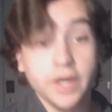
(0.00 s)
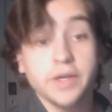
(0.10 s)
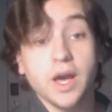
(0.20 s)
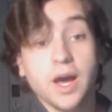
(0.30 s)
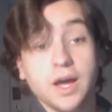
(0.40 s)

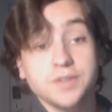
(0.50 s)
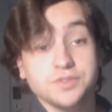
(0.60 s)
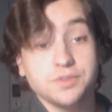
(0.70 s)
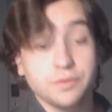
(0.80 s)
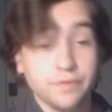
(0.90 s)
Hey guys,
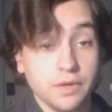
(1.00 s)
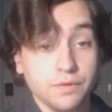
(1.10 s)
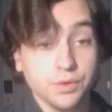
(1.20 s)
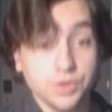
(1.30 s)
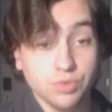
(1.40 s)
it's your
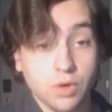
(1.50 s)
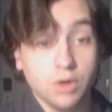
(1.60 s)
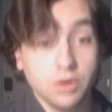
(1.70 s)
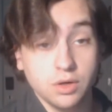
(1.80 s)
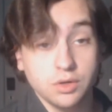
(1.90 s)
favorite
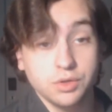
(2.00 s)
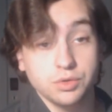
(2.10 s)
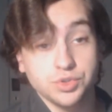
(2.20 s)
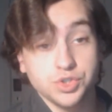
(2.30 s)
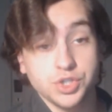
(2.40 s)
drunk
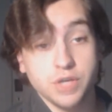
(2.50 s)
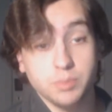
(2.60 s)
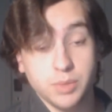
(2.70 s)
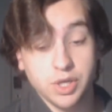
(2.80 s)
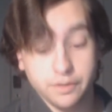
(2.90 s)
uncle,
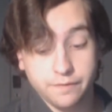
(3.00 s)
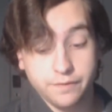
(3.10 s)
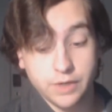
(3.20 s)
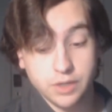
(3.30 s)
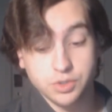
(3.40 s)
Jake
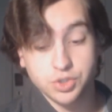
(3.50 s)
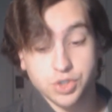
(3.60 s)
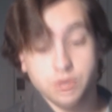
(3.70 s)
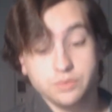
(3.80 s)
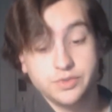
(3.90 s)
motherfucking
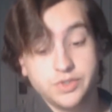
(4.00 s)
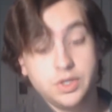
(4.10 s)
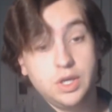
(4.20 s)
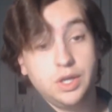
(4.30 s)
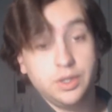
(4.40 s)

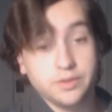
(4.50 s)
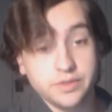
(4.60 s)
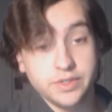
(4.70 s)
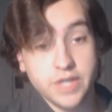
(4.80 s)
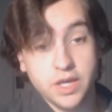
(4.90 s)
Jones, and
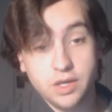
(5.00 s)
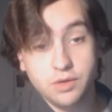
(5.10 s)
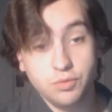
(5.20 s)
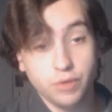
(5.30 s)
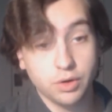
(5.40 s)

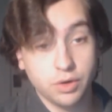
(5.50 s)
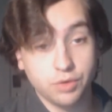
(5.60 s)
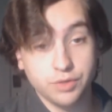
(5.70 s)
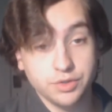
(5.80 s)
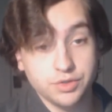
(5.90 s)
today we are
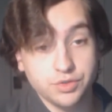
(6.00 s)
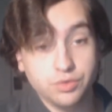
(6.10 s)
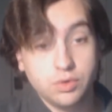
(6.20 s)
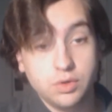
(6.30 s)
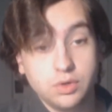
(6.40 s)
going to
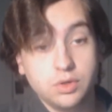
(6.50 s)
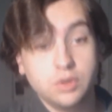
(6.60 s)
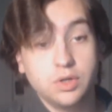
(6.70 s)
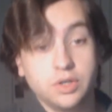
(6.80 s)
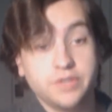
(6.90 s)
do
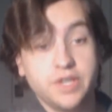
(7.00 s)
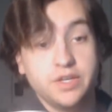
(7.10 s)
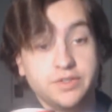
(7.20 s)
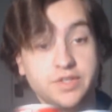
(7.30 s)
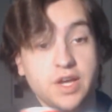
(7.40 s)
a
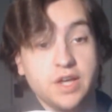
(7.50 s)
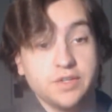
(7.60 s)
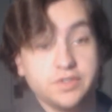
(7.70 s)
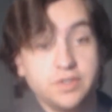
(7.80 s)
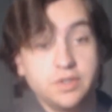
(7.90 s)
taste
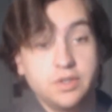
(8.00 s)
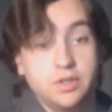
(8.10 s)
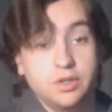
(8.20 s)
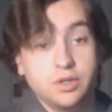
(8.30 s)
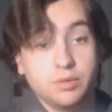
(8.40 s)
test
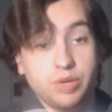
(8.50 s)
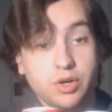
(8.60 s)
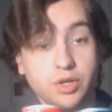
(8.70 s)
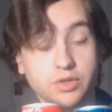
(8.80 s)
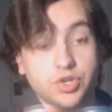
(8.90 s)

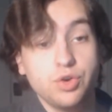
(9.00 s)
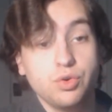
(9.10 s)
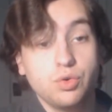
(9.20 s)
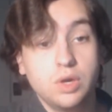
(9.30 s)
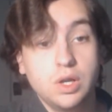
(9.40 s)
comparing
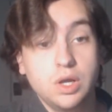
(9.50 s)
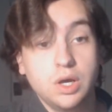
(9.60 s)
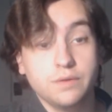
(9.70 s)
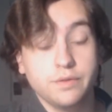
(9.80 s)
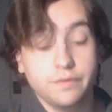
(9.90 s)
two
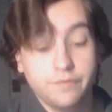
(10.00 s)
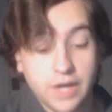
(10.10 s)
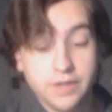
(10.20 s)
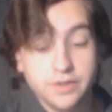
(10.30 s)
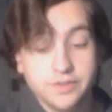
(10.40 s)
of the
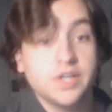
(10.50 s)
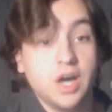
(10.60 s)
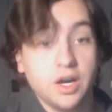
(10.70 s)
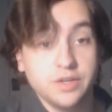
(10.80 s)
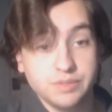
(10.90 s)
finest
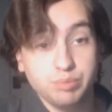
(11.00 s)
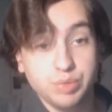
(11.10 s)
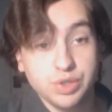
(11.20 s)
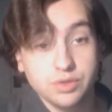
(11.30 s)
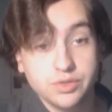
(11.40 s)
ice
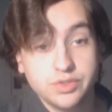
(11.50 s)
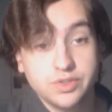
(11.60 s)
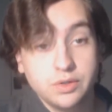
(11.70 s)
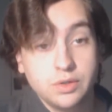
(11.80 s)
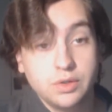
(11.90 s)

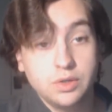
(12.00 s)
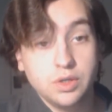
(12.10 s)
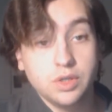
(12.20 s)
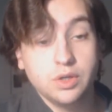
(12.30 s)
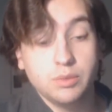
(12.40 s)
beers
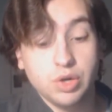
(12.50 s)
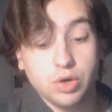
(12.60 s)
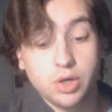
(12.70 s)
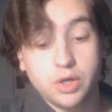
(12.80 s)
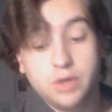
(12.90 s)
in
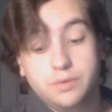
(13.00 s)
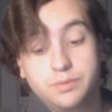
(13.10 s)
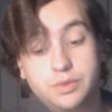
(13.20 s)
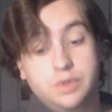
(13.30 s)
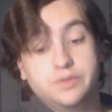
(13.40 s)
America,
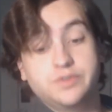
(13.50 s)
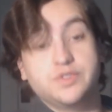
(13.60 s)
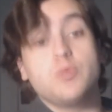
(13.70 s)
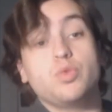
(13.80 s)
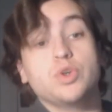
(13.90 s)

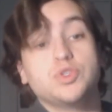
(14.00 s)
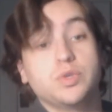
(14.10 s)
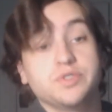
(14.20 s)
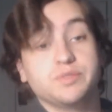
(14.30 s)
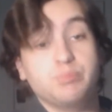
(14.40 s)
see
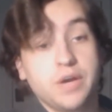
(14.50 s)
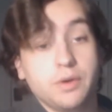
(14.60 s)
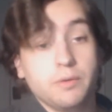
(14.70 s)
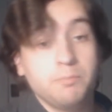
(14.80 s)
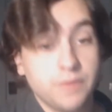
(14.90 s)
which one's
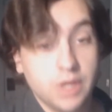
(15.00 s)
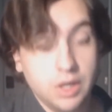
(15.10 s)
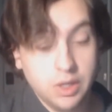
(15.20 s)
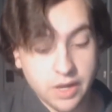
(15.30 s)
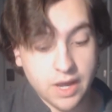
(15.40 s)
better.
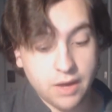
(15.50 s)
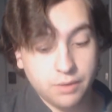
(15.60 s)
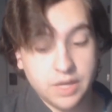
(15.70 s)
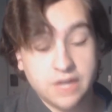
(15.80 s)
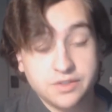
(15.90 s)

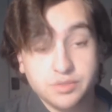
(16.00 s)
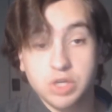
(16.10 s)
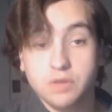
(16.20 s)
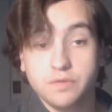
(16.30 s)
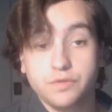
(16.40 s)
Now, not to
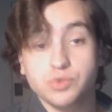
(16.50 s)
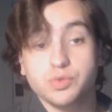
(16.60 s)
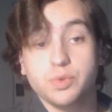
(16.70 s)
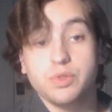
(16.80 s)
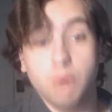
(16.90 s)
be
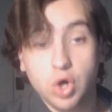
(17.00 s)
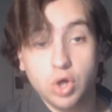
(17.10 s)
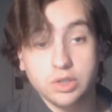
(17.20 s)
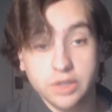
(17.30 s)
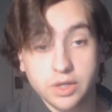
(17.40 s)
confused with
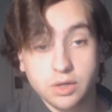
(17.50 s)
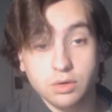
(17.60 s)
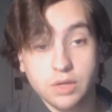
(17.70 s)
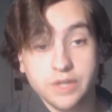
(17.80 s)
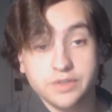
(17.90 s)
malt
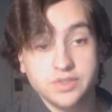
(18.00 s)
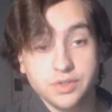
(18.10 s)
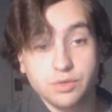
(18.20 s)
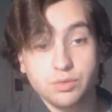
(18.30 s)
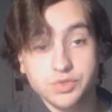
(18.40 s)
liquor like
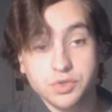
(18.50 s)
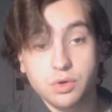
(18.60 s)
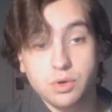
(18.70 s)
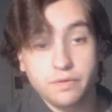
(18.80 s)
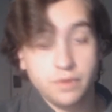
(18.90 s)
Steel
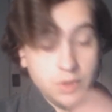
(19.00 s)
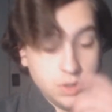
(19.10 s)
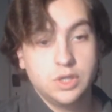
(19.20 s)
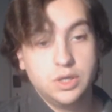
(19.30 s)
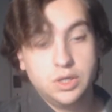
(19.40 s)
Reserve.